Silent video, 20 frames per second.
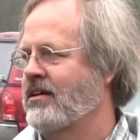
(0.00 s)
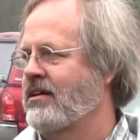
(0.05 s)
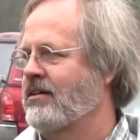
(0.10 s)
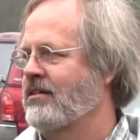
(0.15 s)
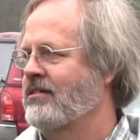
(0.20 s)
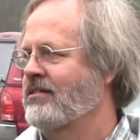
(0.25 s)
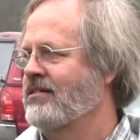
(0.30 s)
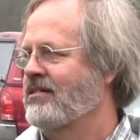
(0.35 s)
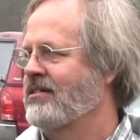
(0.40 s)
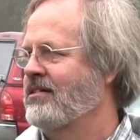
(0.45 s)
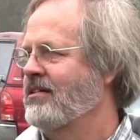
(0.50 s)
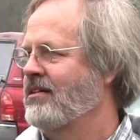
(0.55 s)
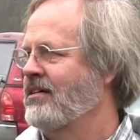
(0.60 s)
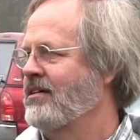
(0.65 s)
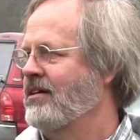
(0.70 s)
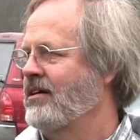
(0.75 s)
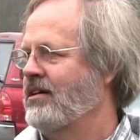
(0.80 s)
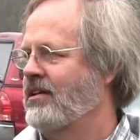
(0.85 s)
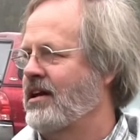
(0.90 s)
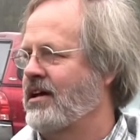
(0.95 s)
there.
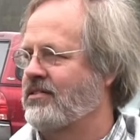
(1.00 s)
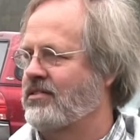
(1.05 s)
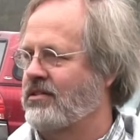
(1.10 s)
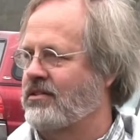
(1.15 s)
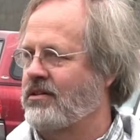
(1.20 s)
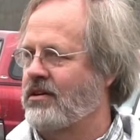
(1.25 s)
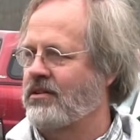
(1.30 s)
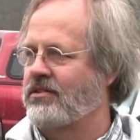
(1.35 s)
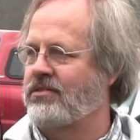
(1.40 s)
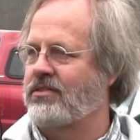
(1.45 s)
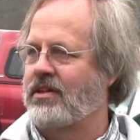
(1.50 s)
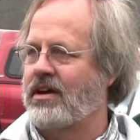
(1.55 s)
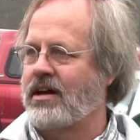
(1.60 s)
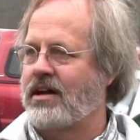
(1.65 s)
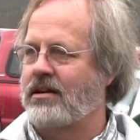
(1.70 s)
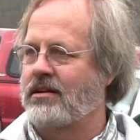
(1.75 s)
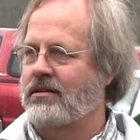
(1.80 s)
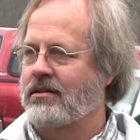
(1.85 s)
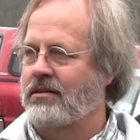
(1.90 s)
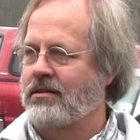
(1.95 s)
And as it does
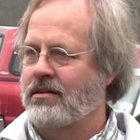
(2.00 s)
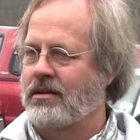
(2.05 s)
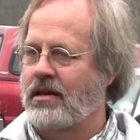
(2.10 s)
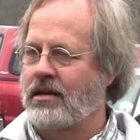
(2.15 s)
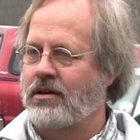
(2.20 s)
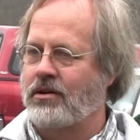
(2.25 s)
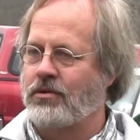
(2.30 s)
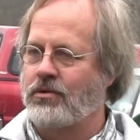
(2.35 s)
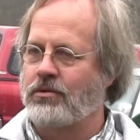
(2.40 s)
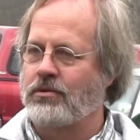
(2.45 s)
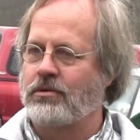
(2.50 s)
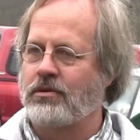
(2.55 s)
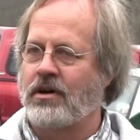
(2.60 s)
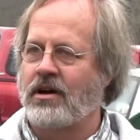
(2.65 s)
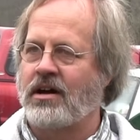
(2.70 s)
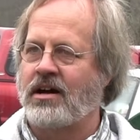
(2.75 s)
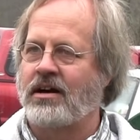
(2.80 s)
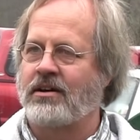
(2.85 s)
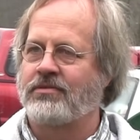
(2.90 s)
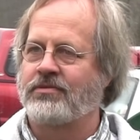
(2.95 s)
that, they cool
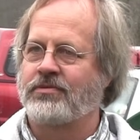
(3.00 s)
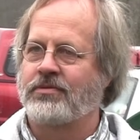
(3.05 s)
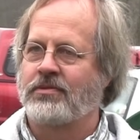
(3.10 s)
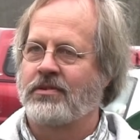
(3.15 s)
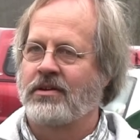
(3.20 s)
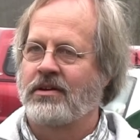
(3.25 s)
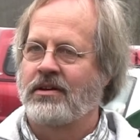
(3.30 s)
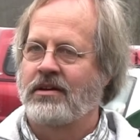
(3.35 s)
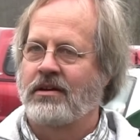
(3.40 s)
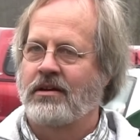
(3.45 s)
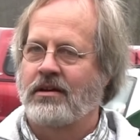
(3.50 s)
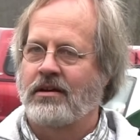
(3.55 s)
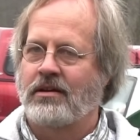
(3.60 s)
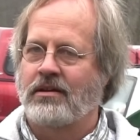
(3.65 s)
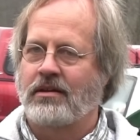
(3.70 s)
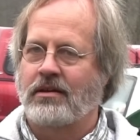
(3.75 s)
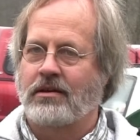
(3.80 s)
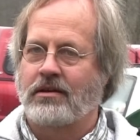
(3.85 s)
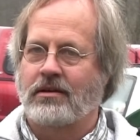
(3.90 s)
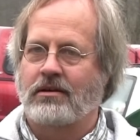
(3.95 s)
off
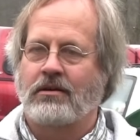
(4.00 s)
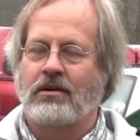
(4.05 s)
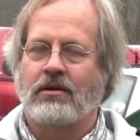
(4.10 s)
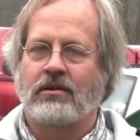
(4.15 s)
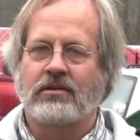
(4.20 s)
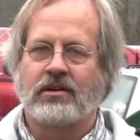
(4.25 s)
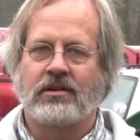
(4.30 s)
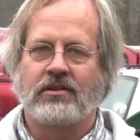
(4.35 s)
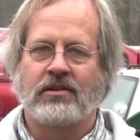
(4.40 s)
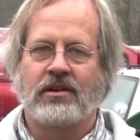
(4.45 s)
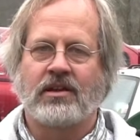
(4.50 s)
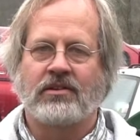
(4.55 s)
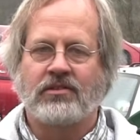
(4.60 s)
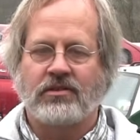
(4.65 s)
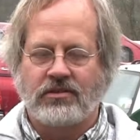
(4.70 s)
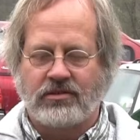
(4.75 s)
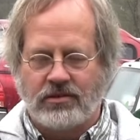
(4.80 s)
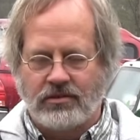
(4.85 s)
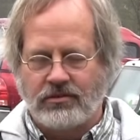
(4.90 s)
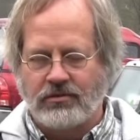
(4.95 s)
and that all
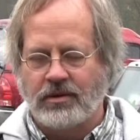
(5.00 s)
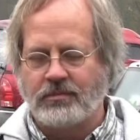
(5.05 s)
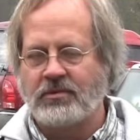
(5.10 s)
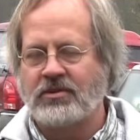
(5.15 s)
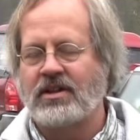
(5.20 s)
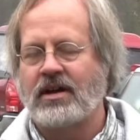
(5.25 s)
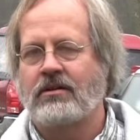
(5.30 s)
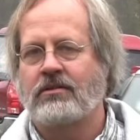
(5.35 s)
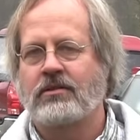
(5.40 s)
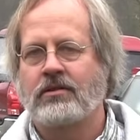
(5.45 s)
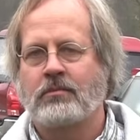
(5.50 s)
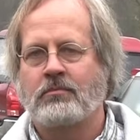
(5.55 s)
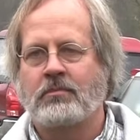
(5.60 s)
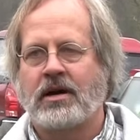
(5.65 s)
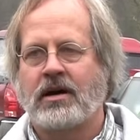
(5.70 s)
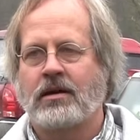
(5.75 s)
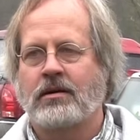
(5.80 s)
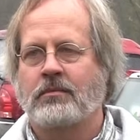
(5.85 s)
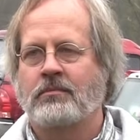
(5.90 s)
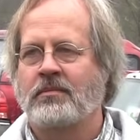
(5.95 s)
condenses and drips down to the
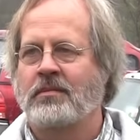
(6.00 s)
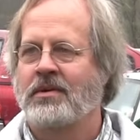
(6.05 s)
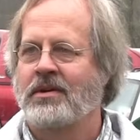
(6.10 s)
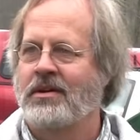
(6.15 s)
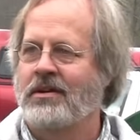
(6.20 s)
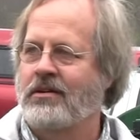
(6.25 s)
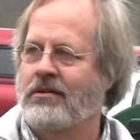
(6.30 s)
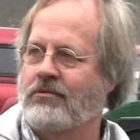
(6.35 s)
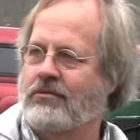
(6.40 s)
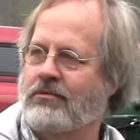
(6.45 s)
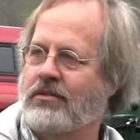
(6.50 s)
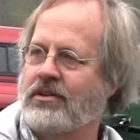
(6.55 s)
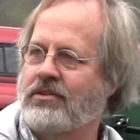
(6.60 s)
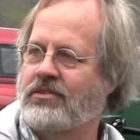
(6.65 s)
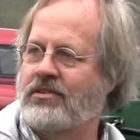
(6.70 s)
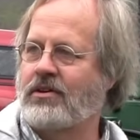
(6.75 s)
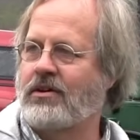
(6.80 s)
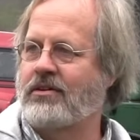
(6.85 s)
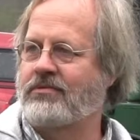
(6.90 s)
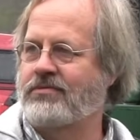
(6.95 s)
bottom,
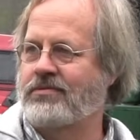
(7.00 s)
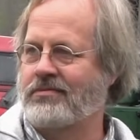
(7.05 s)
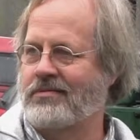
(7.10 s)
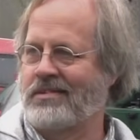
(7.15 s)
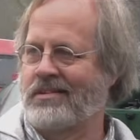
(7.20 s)
runs off